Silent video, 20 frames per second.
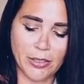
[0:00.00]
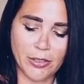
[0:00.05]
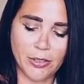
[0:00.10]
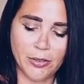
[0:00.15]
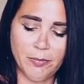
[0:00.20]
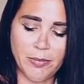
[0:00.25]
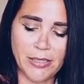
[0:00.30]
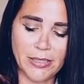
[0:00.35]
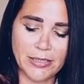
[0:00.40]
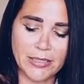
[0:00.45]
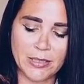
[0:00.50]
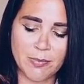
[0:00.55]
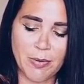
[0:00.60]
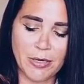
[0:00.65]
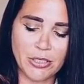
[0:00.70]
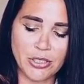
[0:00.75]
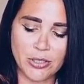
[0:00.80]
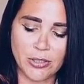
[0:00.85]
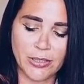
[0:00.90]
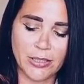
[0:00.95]
It could be
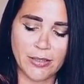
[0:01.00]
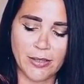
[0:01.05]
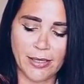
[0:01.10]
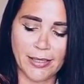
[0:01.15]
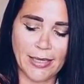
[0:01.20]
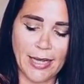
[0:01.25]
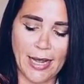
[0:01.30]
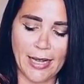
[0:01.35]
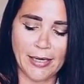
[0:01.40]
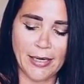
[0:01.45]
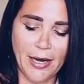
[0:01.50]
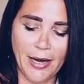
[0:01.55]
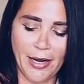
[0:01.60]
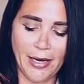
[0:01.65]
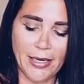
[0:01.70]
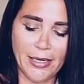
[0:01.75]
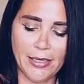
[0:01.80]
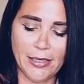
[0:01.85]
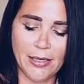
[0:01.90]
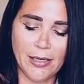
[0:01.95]
especially like at
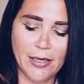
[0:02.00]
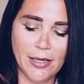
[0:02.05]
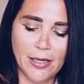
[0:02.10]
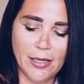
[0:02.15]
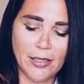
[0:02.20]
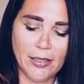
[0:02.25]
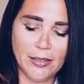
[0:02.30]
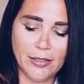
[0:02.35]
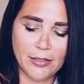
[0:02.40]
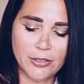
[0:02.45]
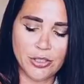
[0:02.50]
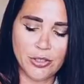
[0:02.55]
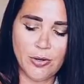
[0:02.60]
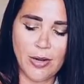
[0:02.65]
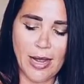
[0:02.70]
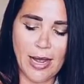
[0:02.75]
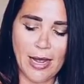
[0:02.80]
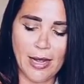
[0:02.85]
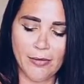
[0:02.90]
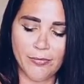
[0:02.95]
night that
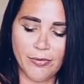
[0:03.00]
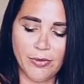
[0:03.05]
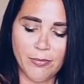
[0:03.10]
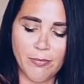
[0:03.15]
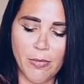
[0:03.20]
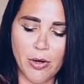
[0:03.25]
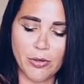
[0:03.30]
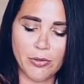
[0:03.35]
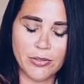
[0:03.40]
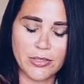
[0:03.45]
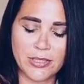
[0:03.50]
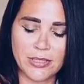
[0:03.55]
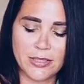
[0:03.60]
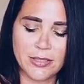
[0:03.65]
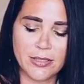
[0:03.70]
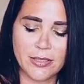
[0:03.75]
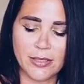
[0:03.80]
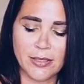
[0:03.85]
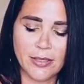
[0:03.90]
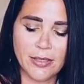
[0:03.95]
you have the
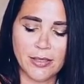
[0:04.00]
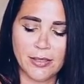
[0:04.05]
most